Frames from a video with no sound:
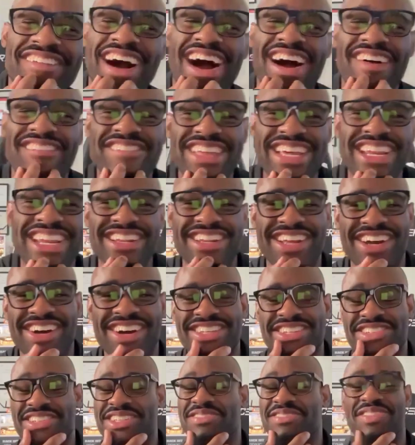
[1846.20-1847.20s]
mom didn't know
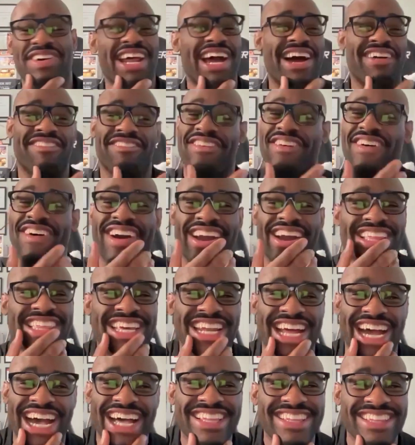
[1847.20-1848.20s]
this, but boy,
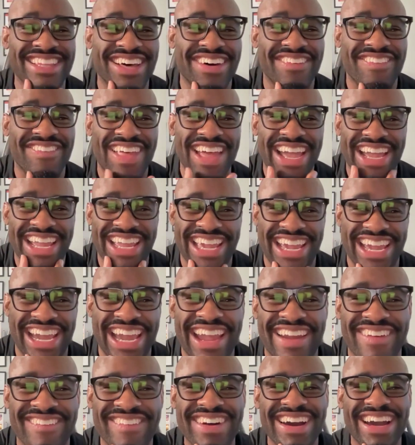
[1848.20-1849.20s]
did I love that
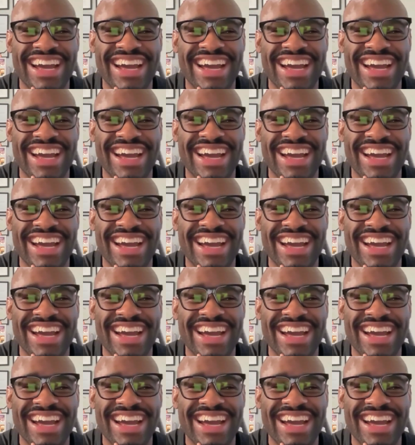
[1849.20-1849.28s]
game.